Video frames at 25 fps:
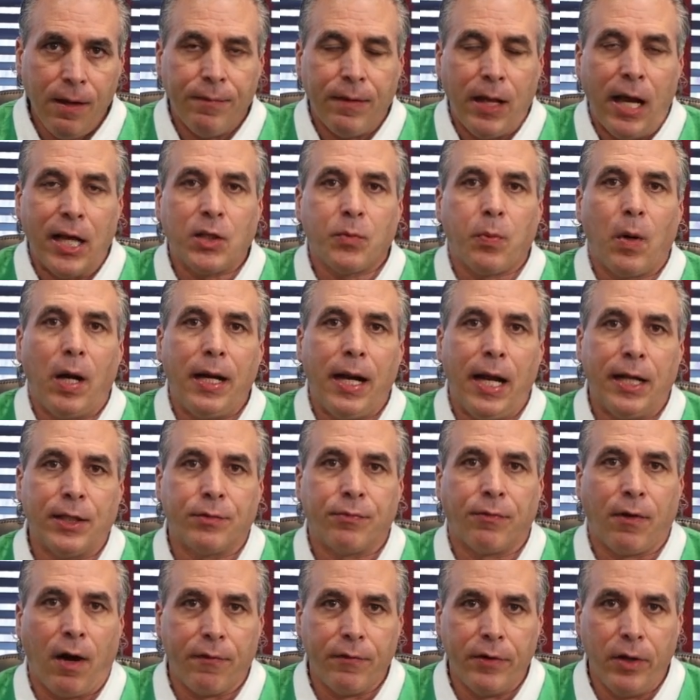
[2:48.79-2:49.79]
That's why that's
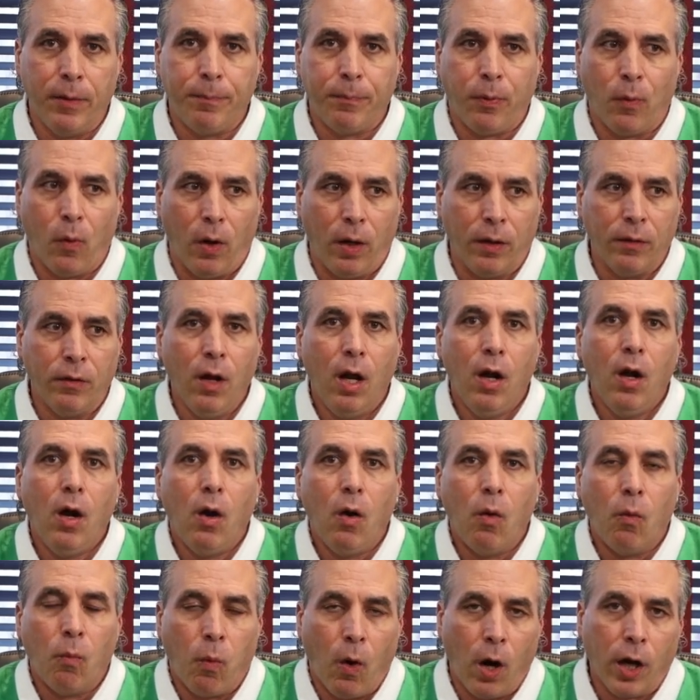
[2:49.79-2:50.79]
very important.
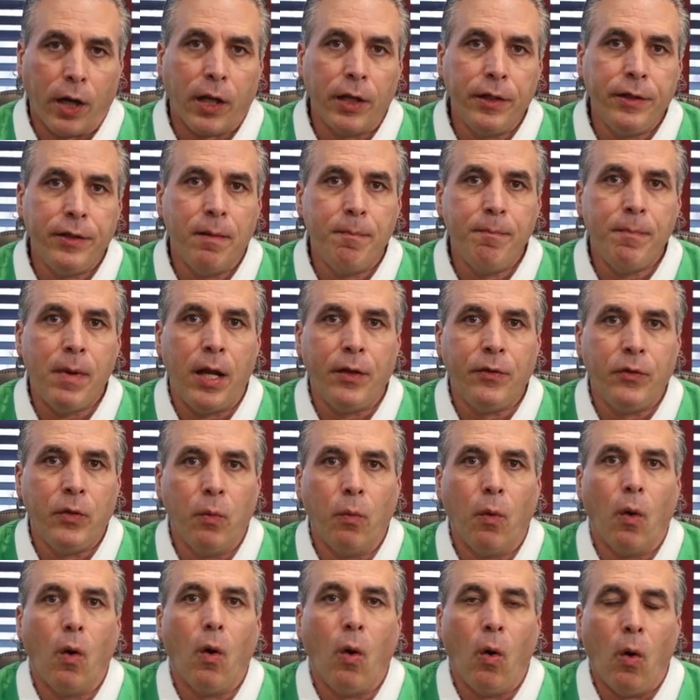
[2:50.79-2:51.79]
Working your
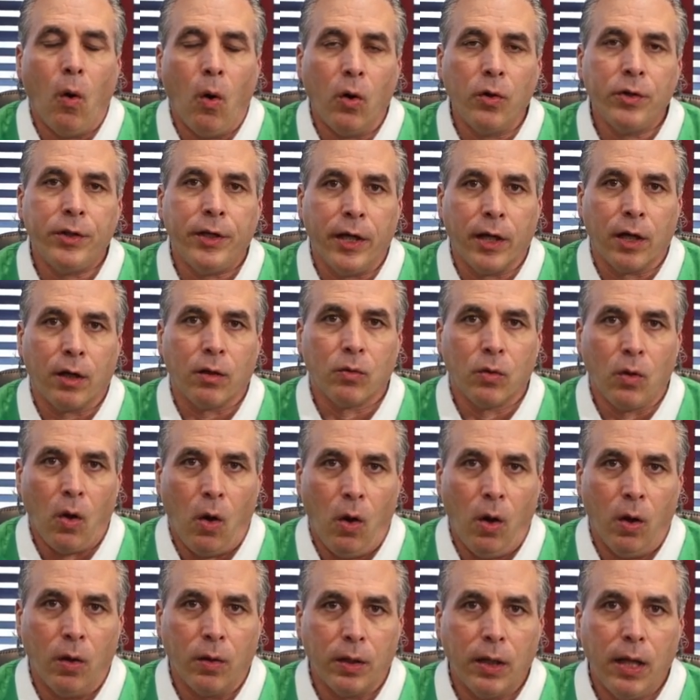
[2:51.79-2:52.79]
menu all year
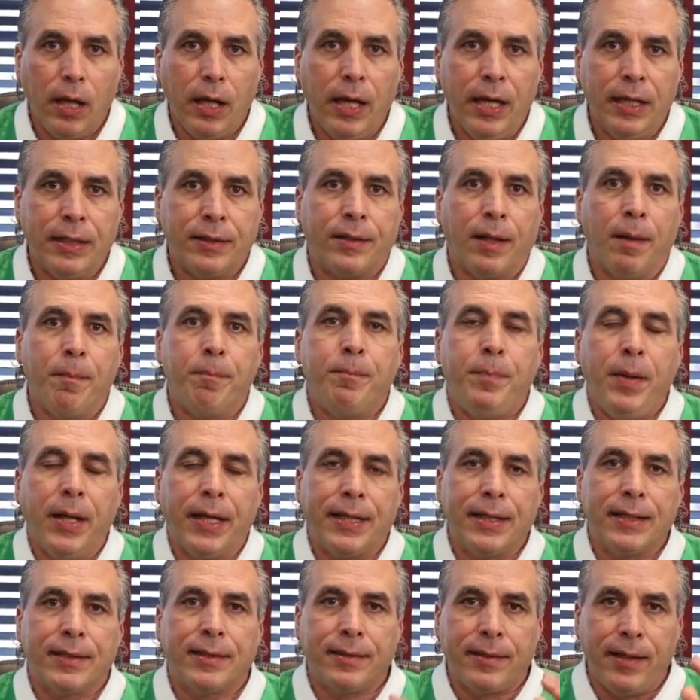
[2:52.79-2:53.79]
long is the
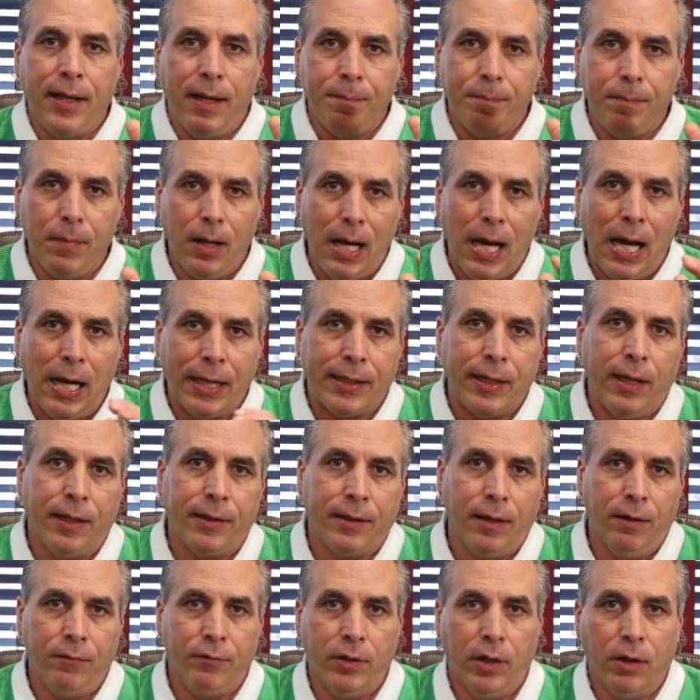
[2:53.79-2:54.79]
biggest tip I can
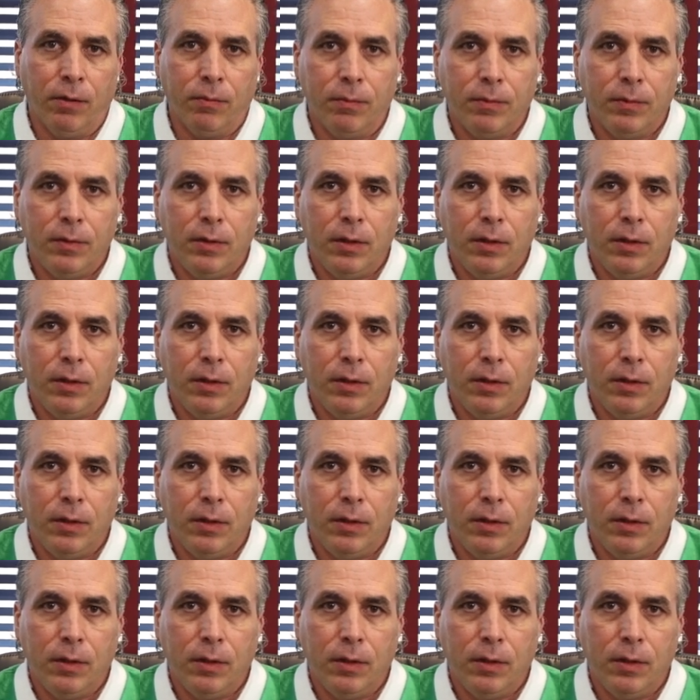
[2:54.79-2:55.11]
give you.